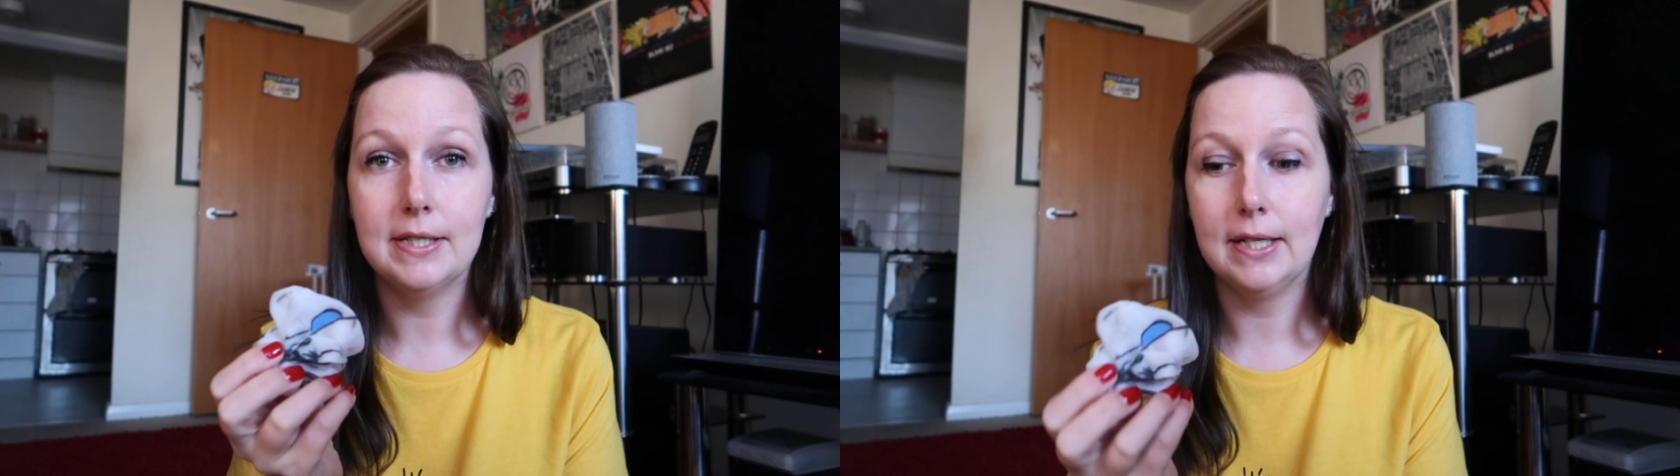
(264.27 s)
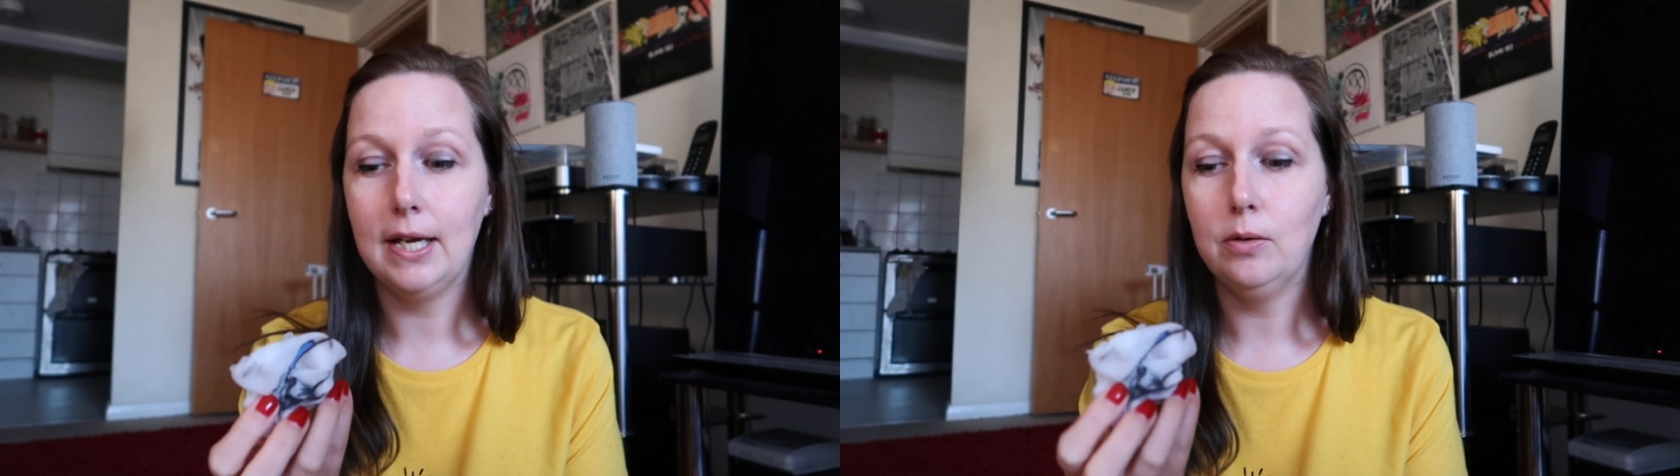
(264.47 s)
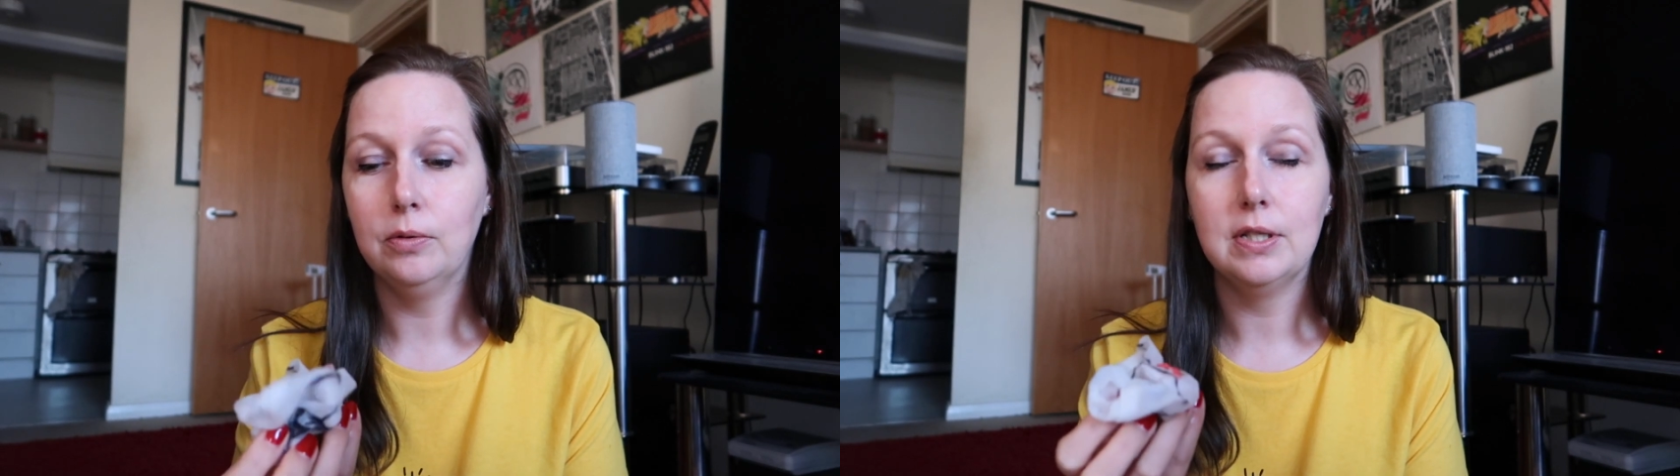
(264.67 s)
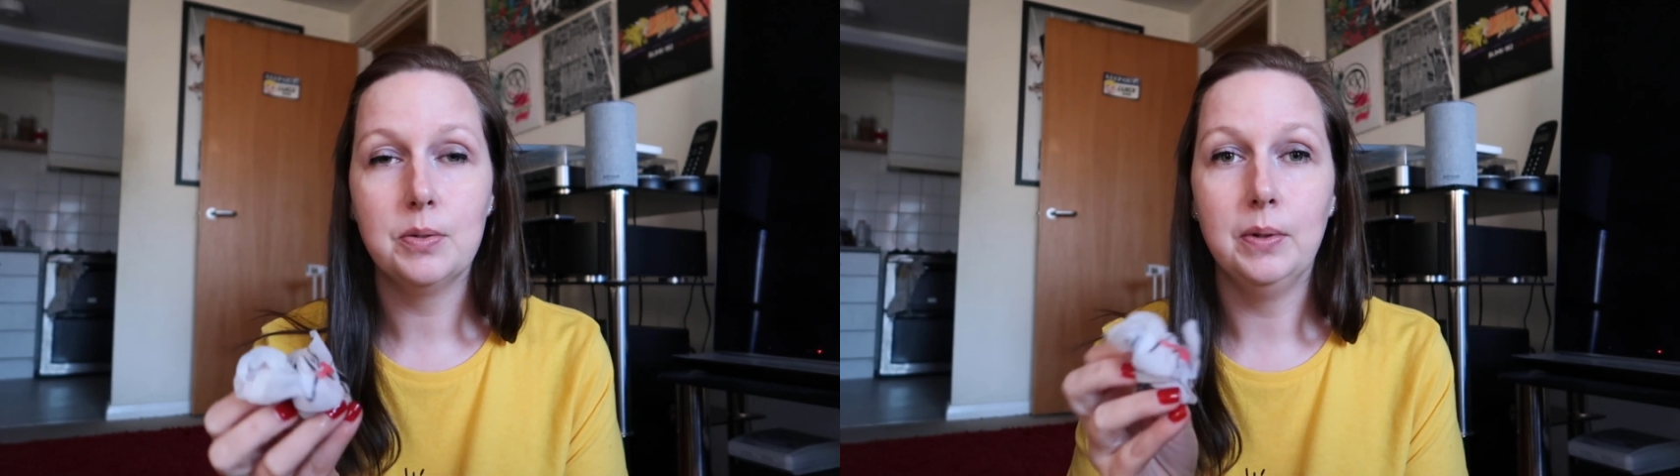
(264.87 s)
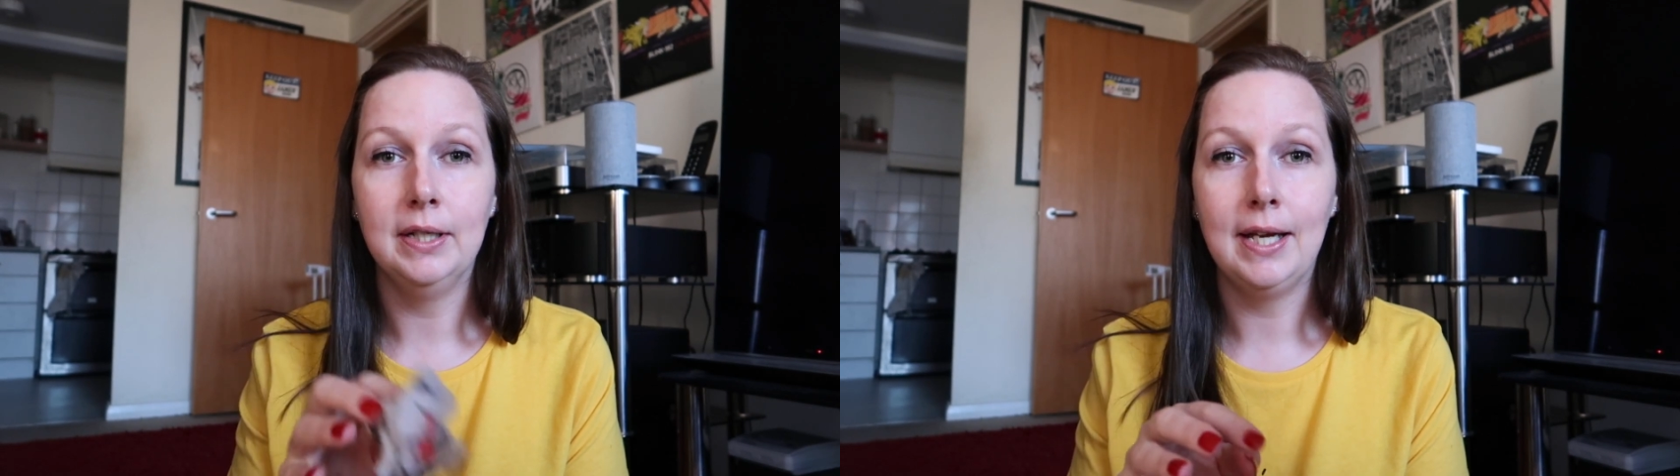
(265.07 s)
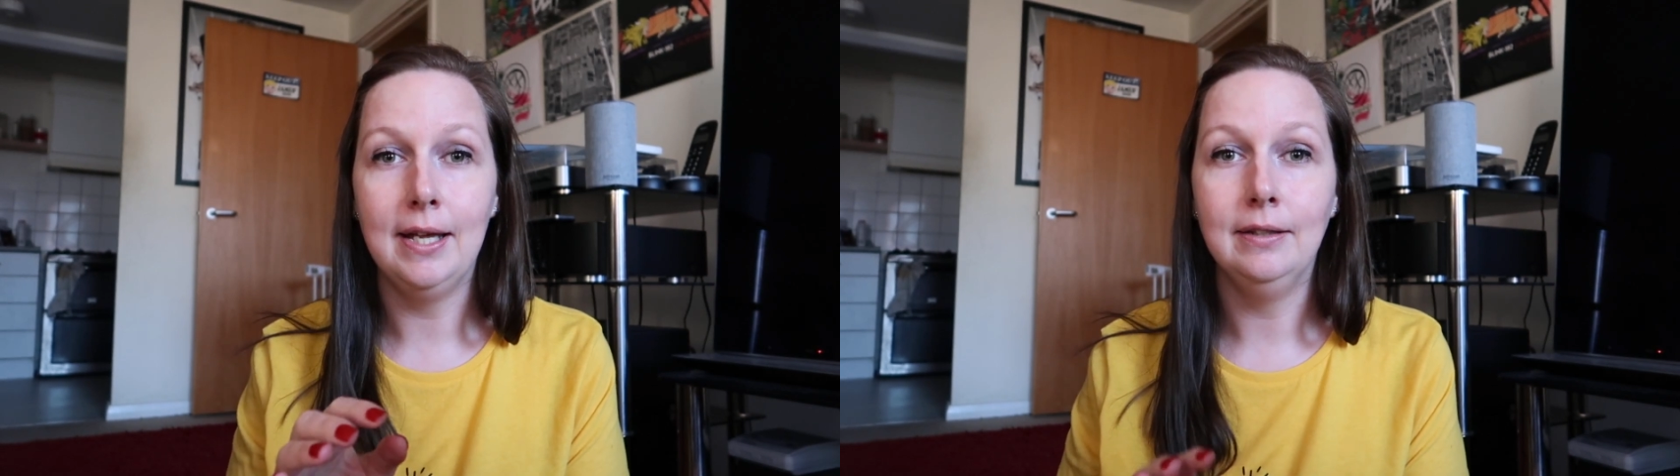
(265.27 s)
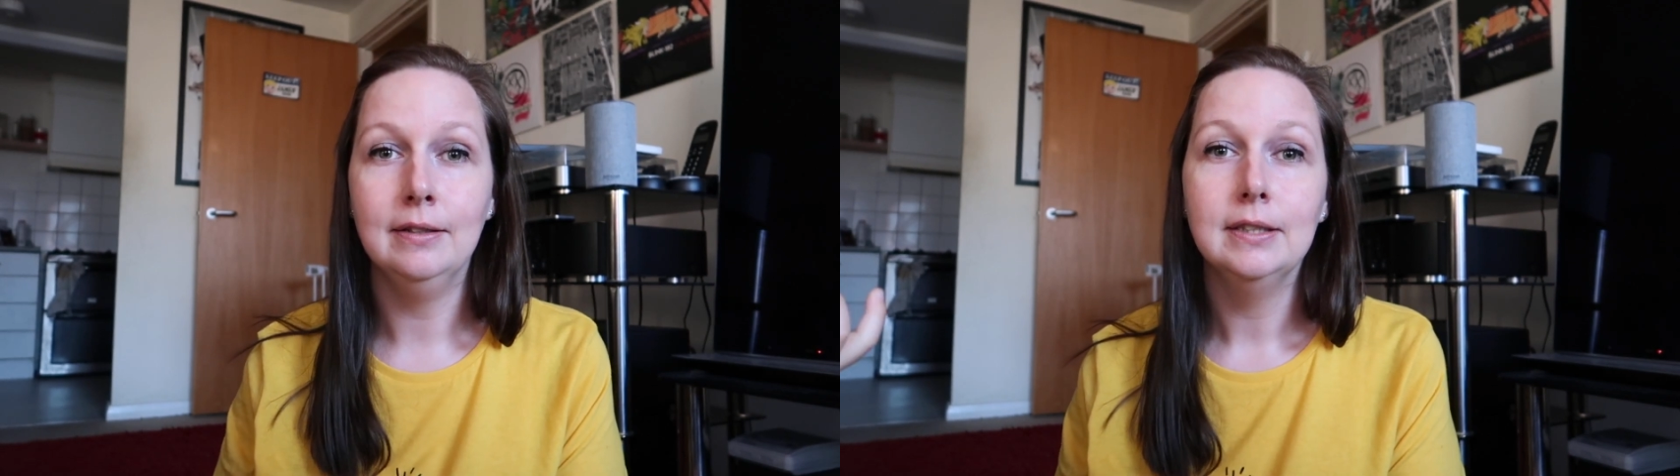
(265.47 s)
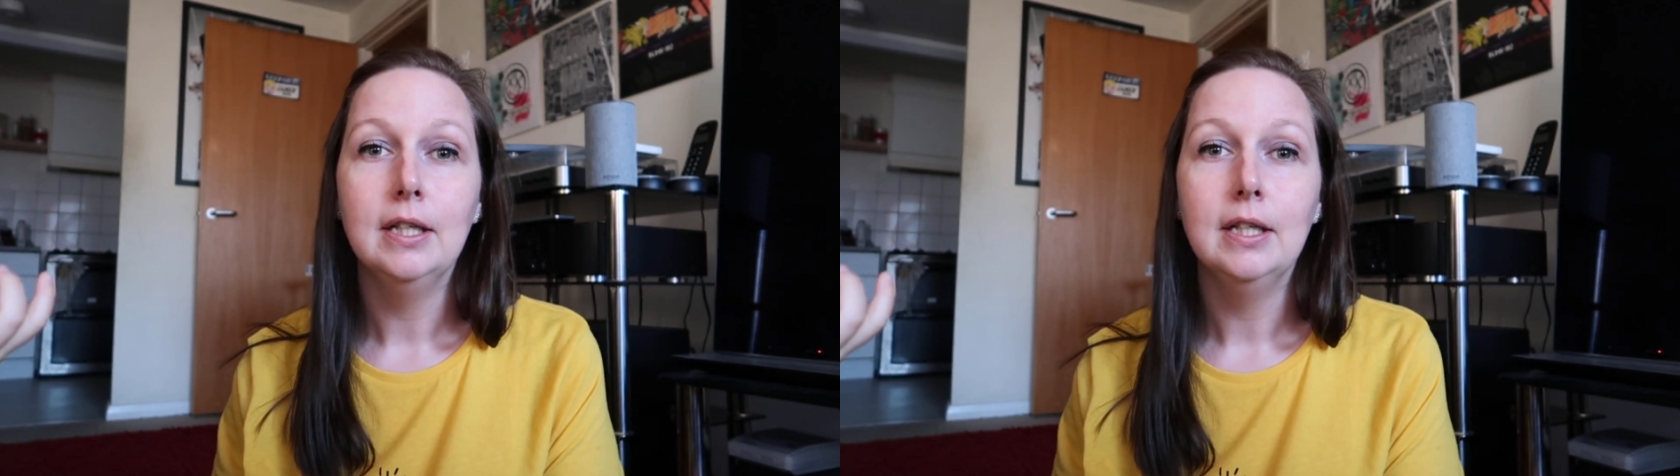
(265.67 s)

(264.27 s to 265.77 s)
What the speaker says: this again or this one again.